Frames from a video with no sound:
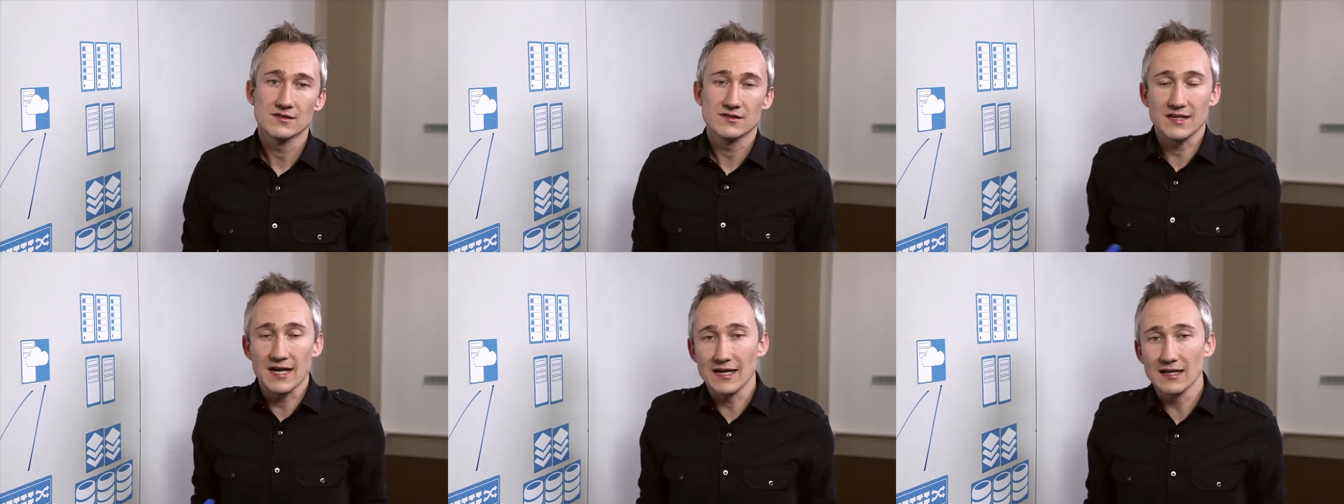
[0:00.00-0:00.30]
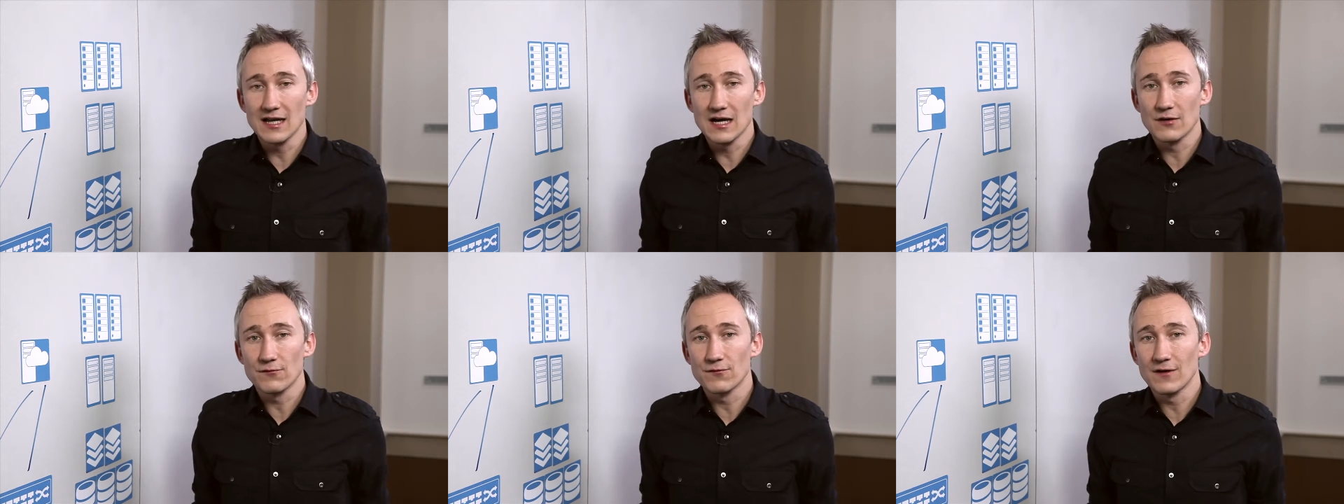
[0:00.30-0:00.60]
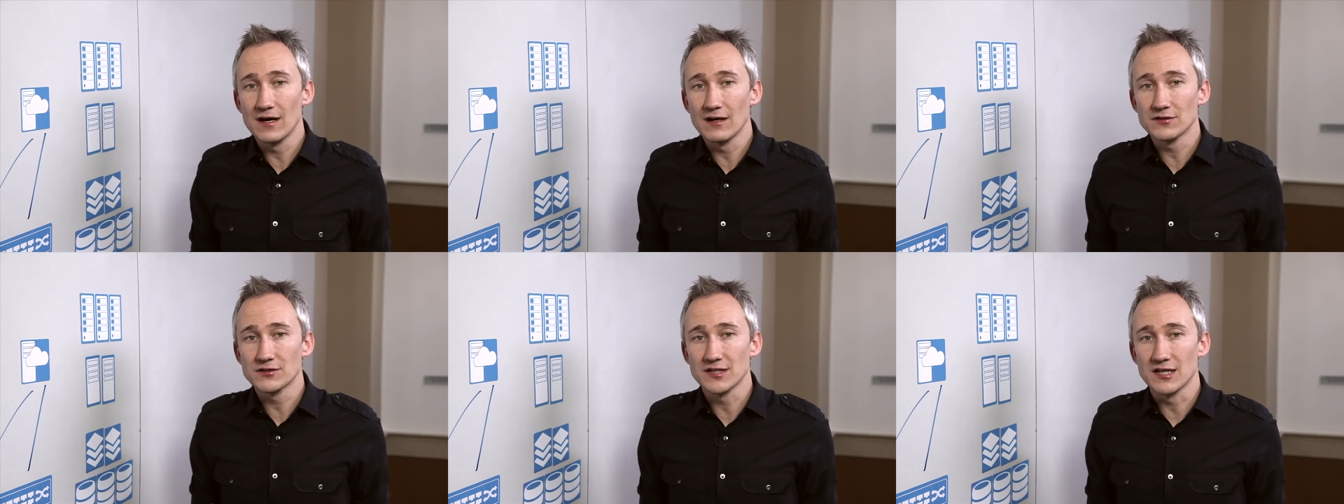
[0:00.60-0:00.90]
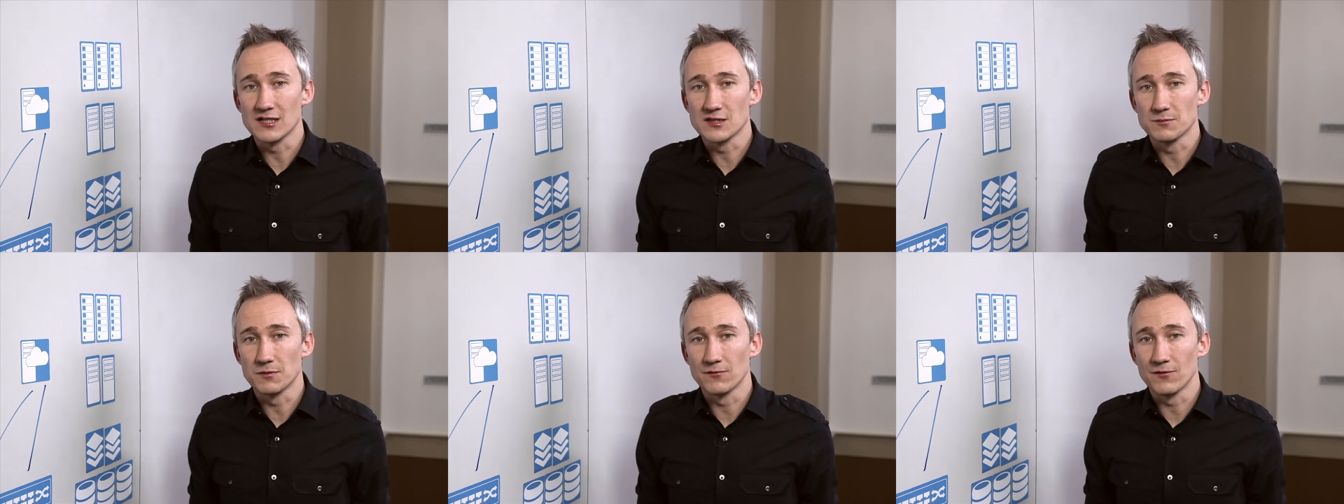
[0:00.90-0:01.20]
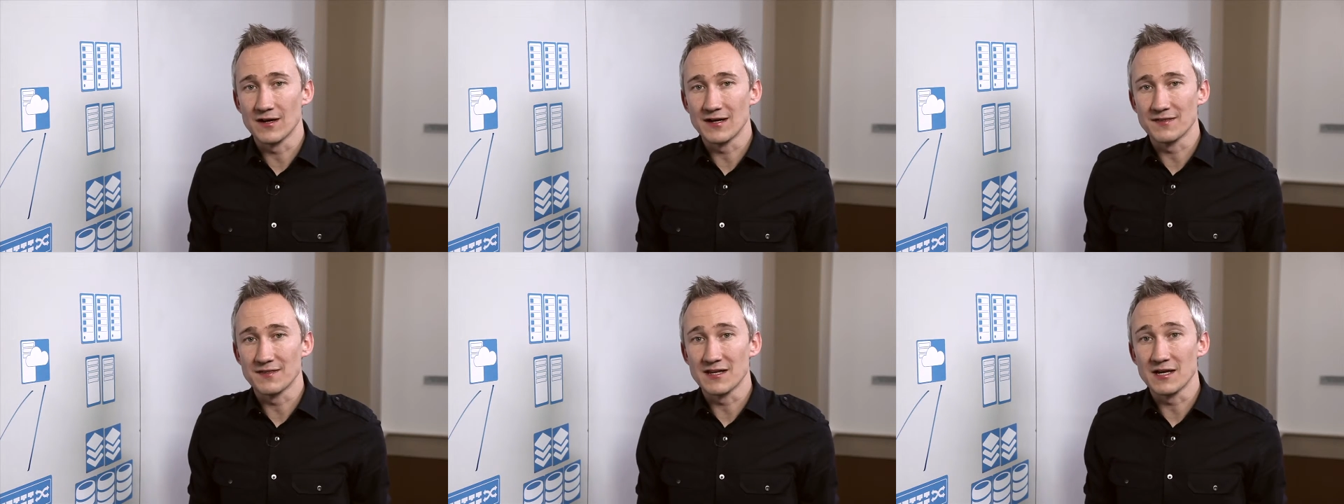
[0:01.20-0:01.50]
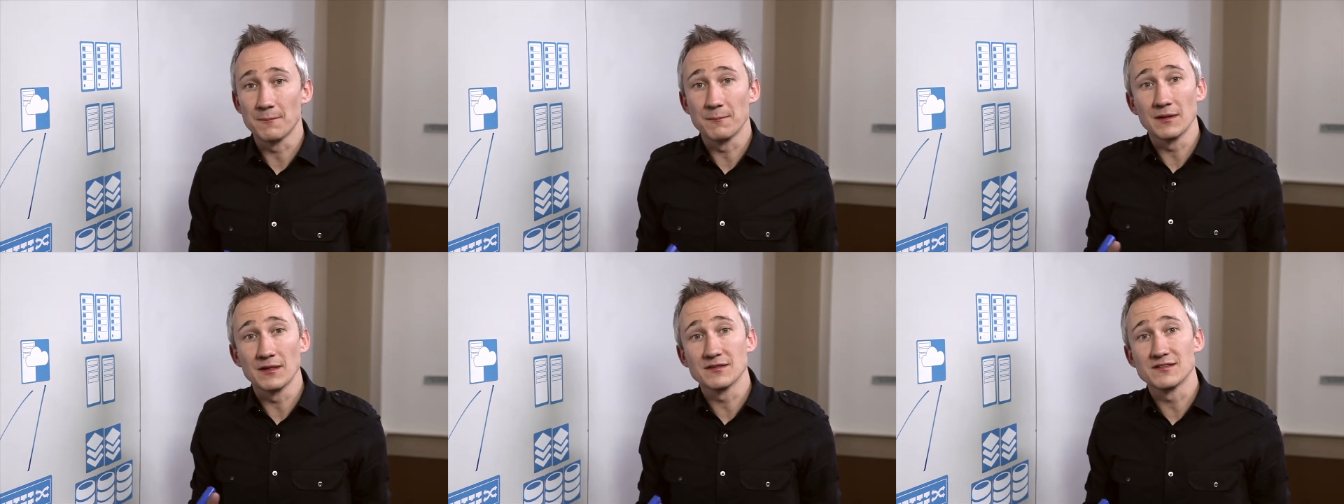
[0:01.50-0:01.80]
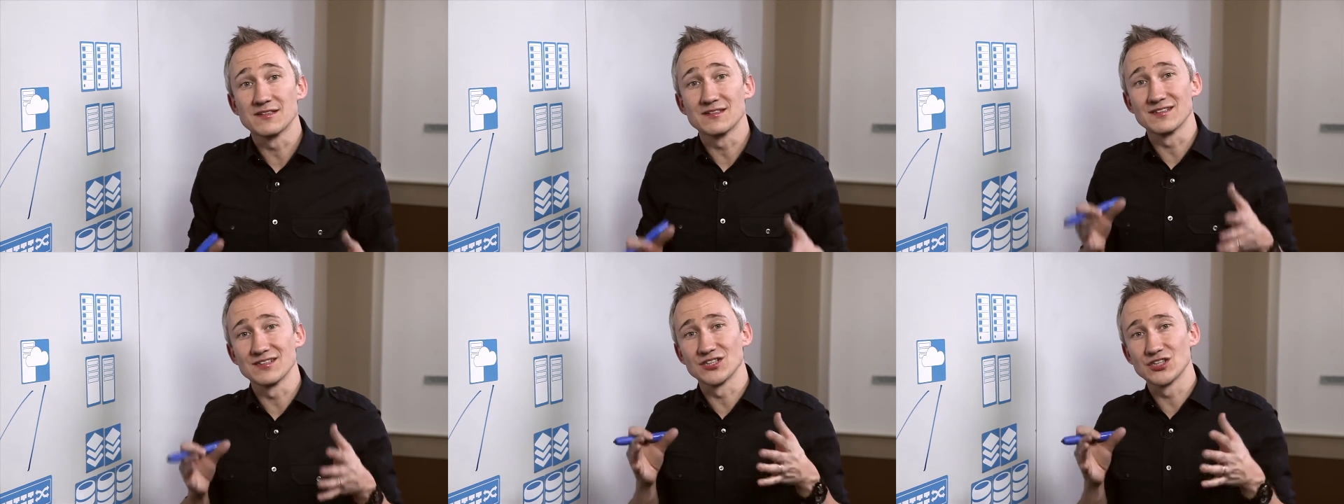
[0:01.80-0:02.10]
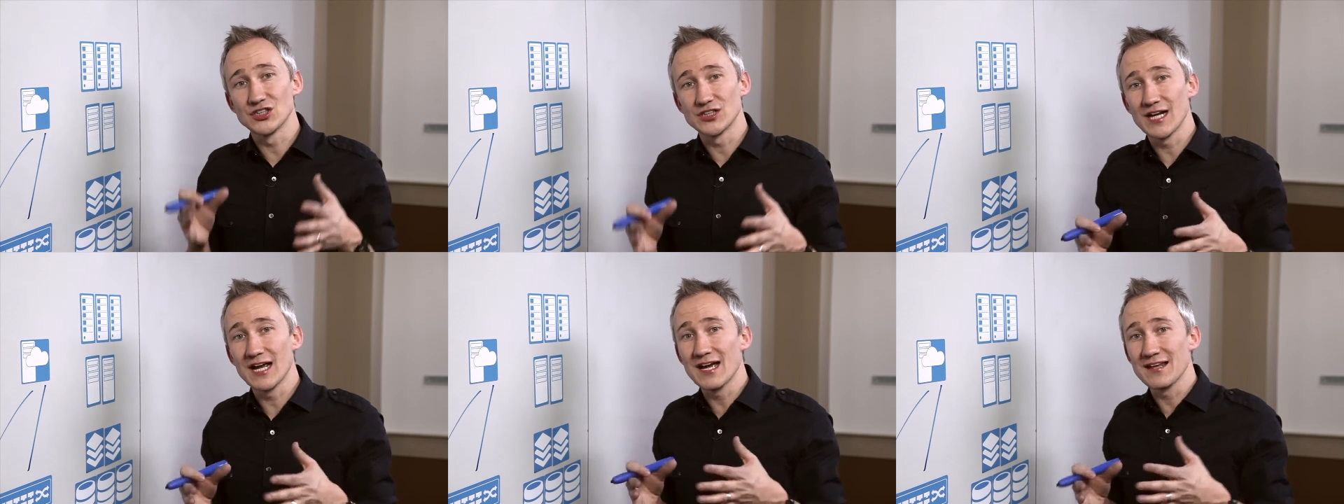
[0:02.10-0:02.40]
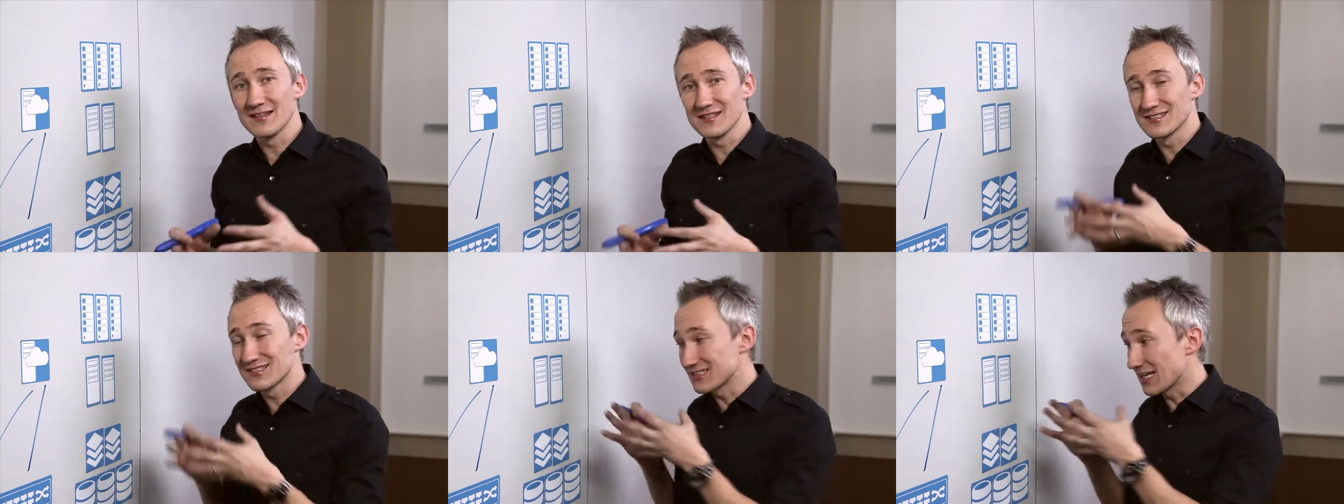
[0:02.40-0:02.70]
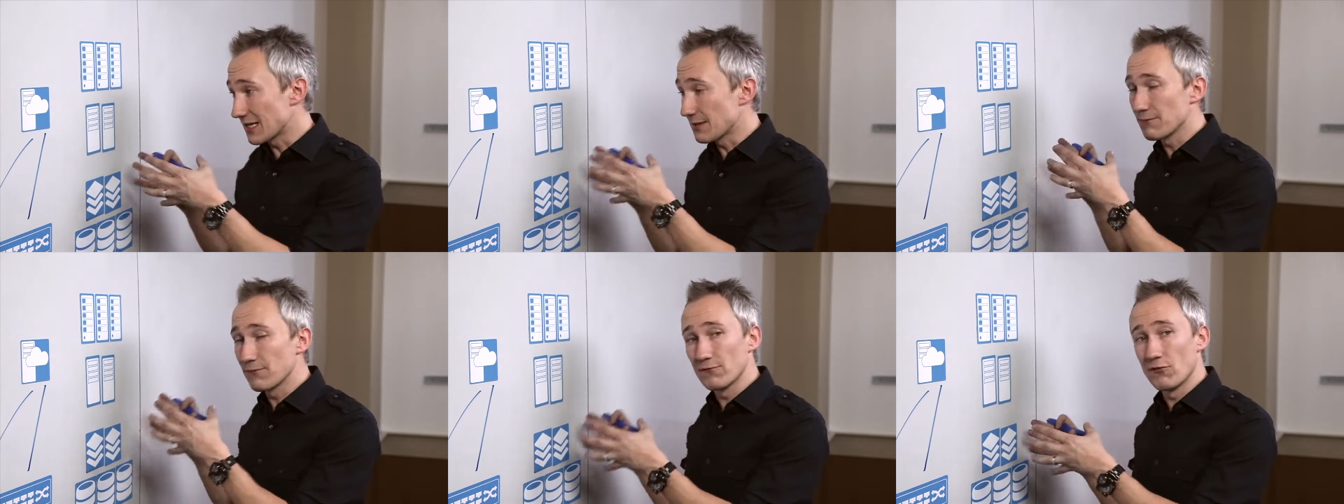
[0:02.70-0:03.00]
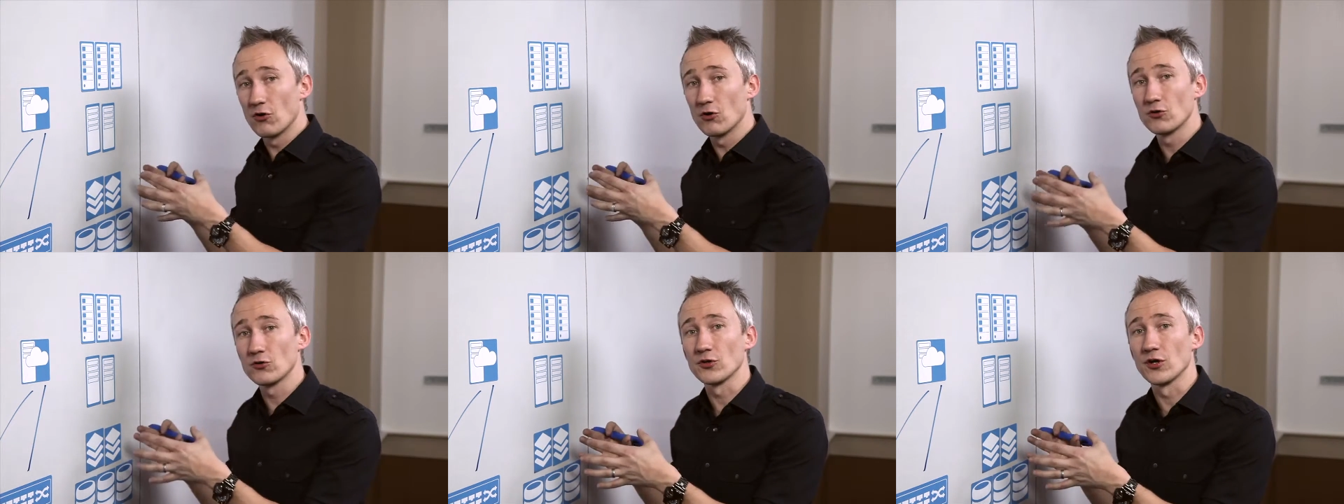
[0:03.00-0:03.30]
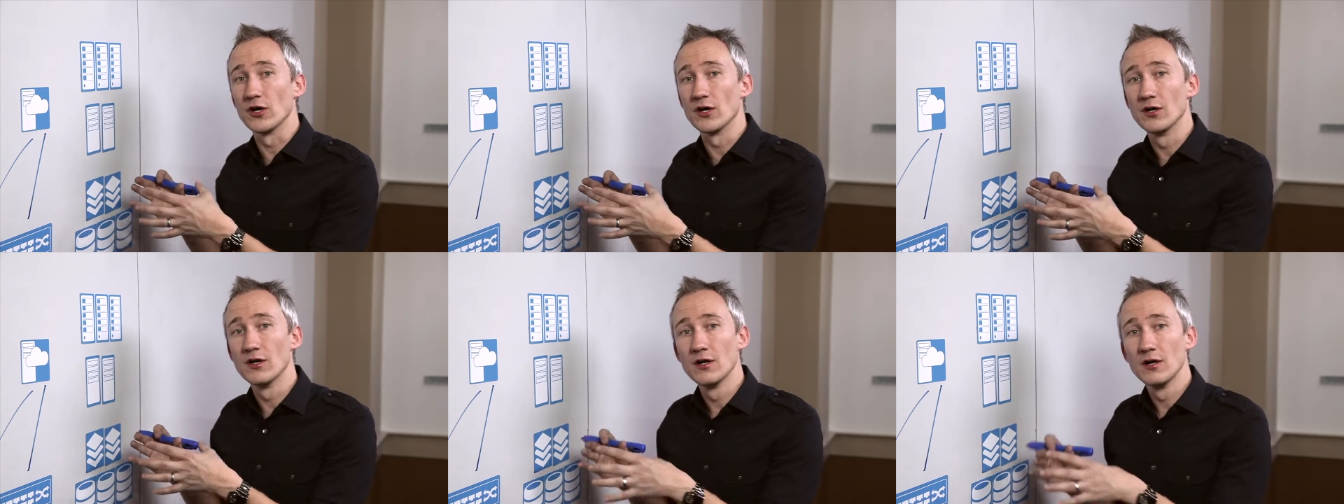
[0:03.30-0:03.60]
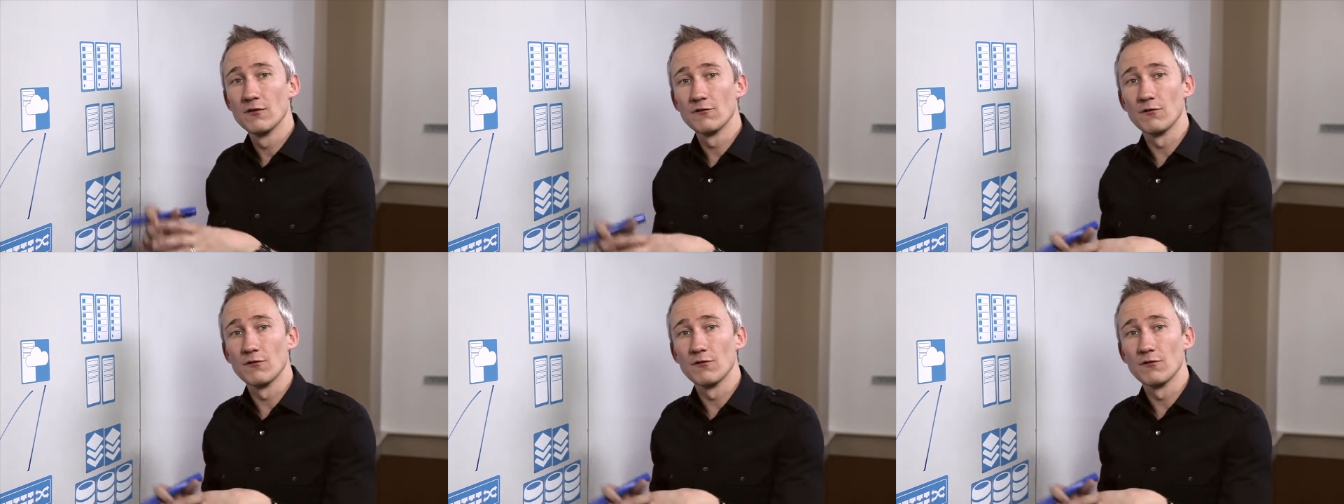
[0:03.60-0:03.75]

Scale-out file shares provide the ability to share the same folder